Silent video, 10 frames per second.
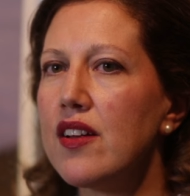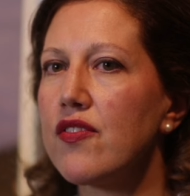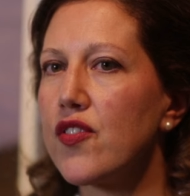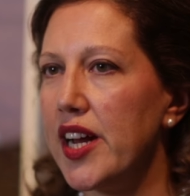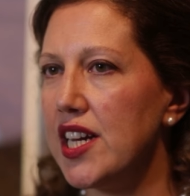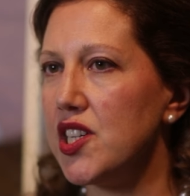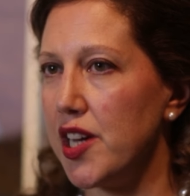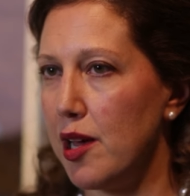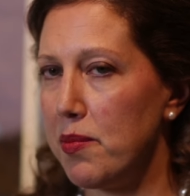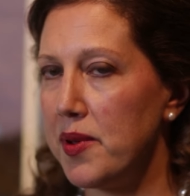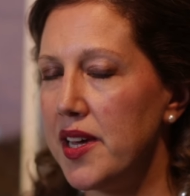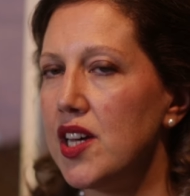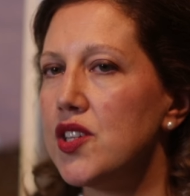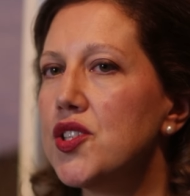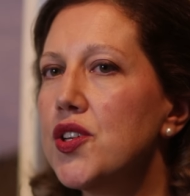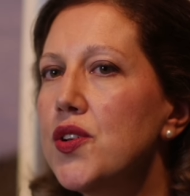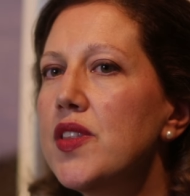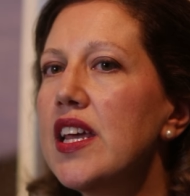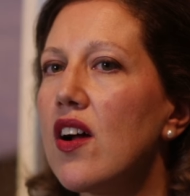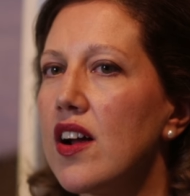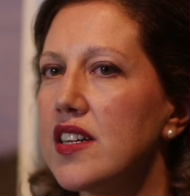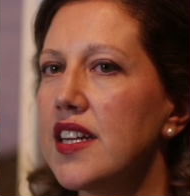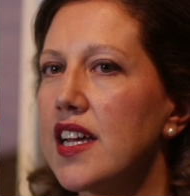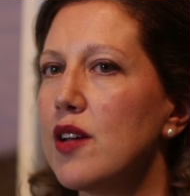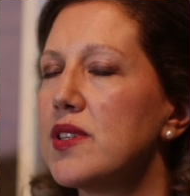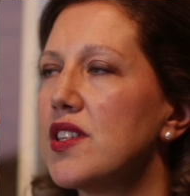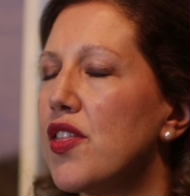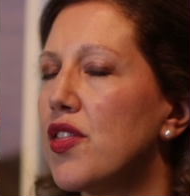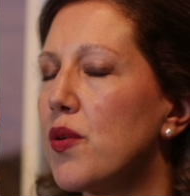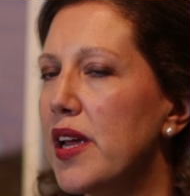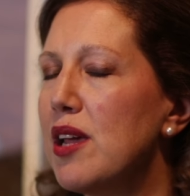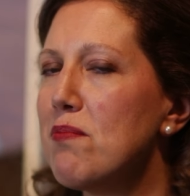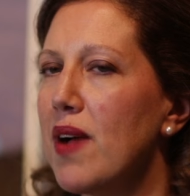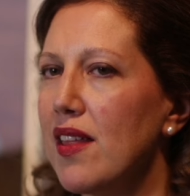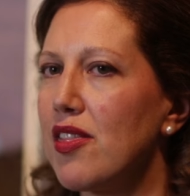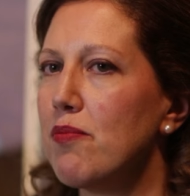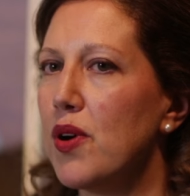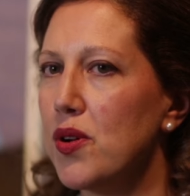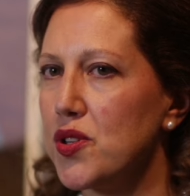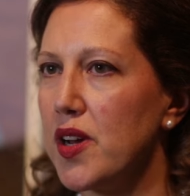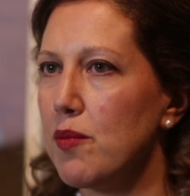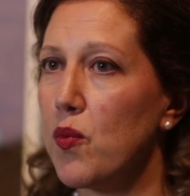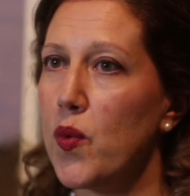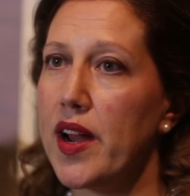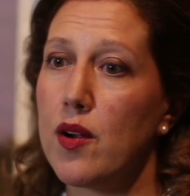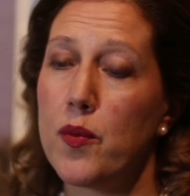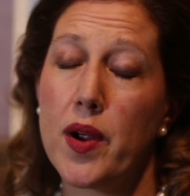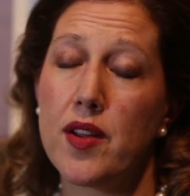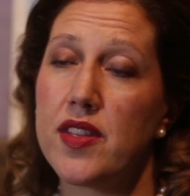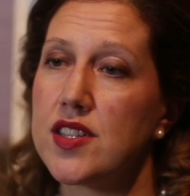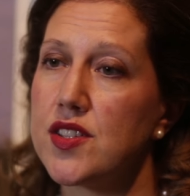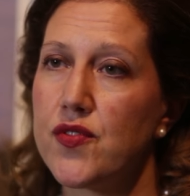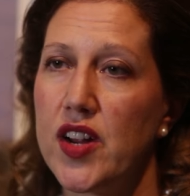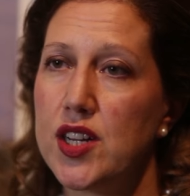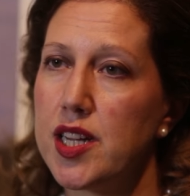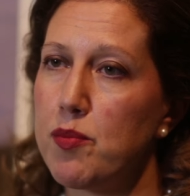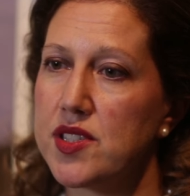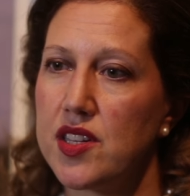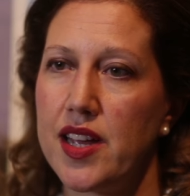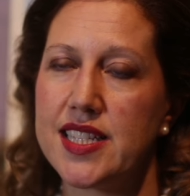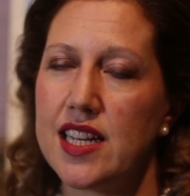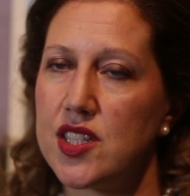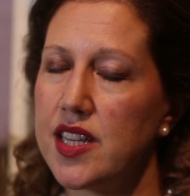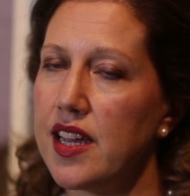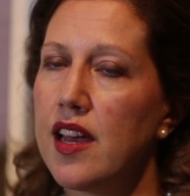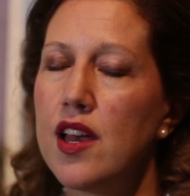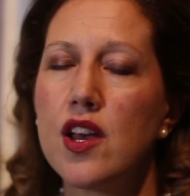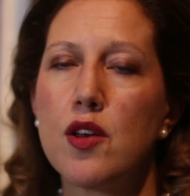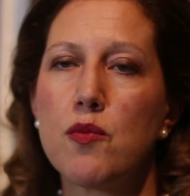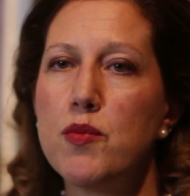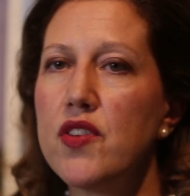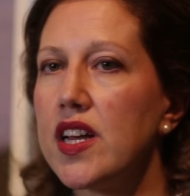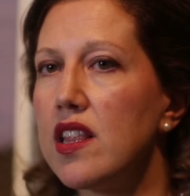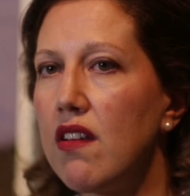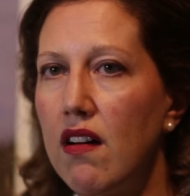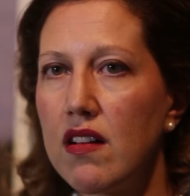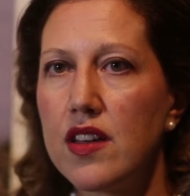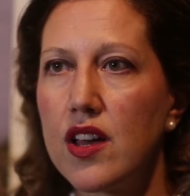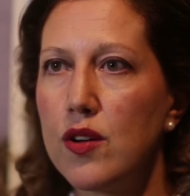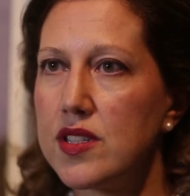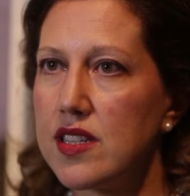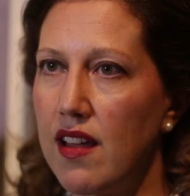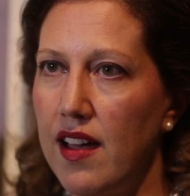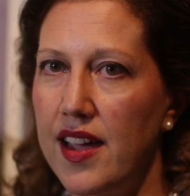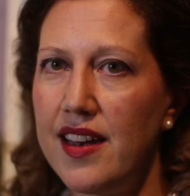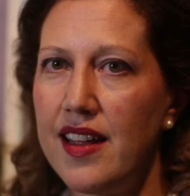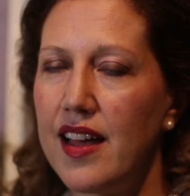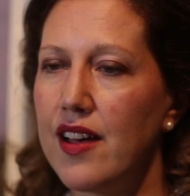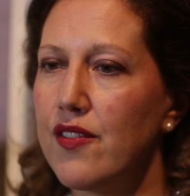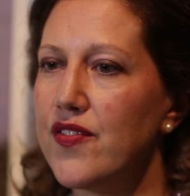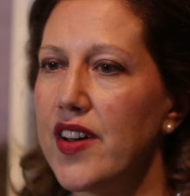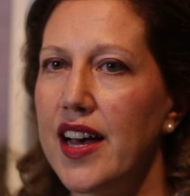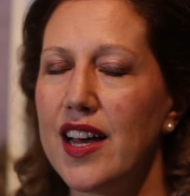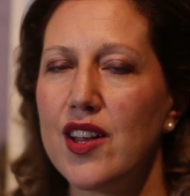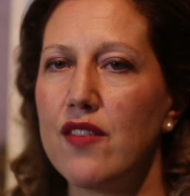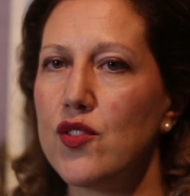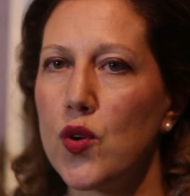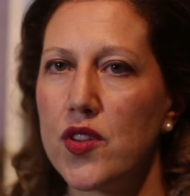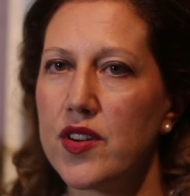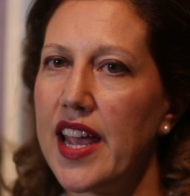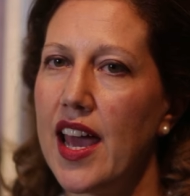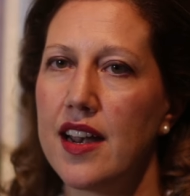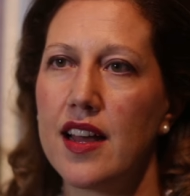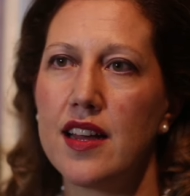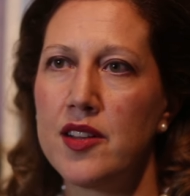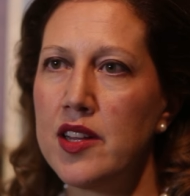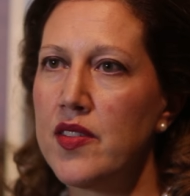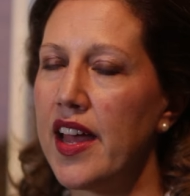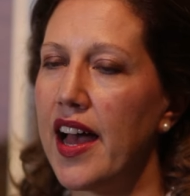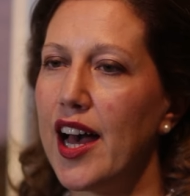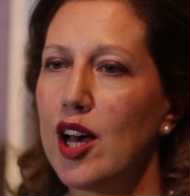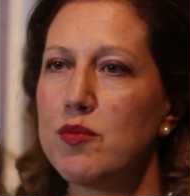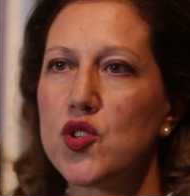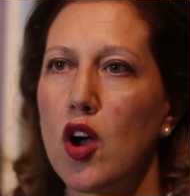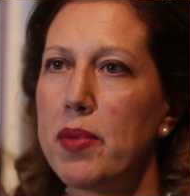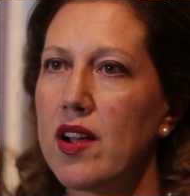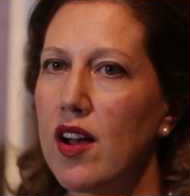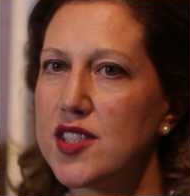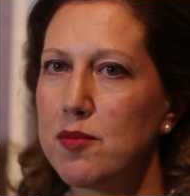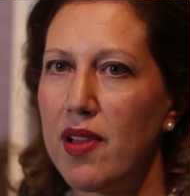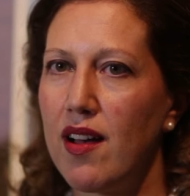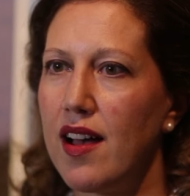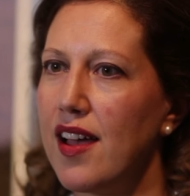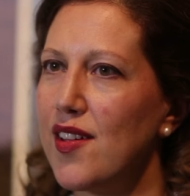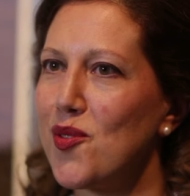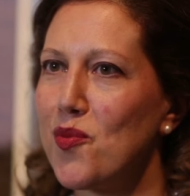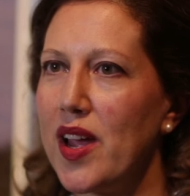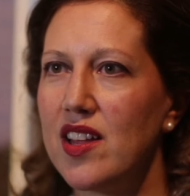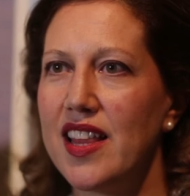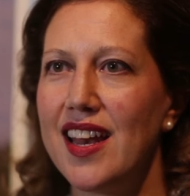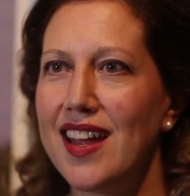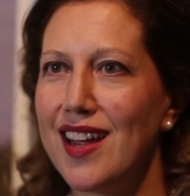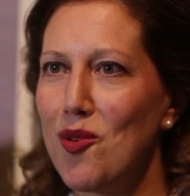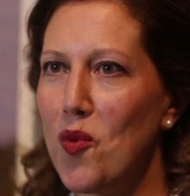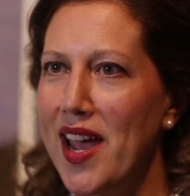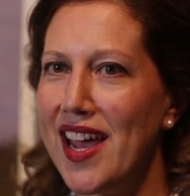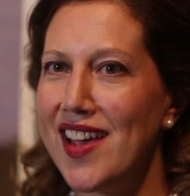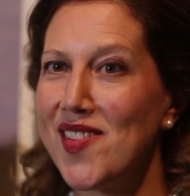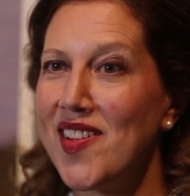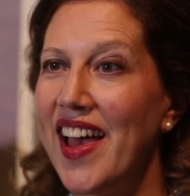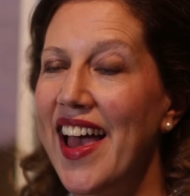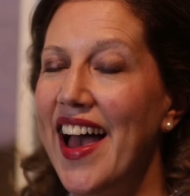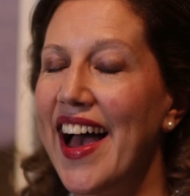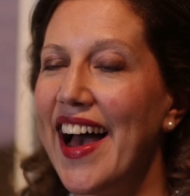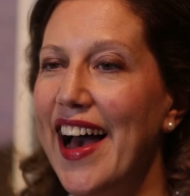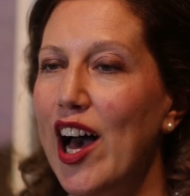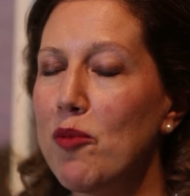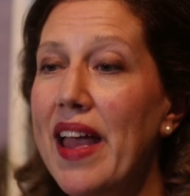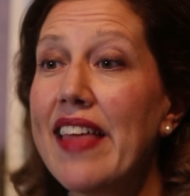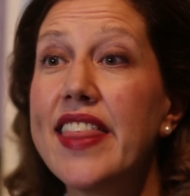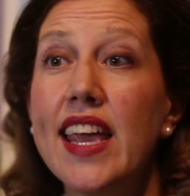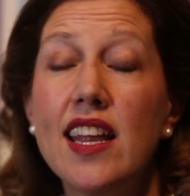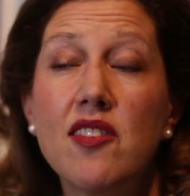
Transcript: freight ship to the Arctic. It was a three month boat trip where, where this freight ship was essentially moving along the coastline of, uh, of northern Canada, um, dropping off supplies, regulating ways. Um, and they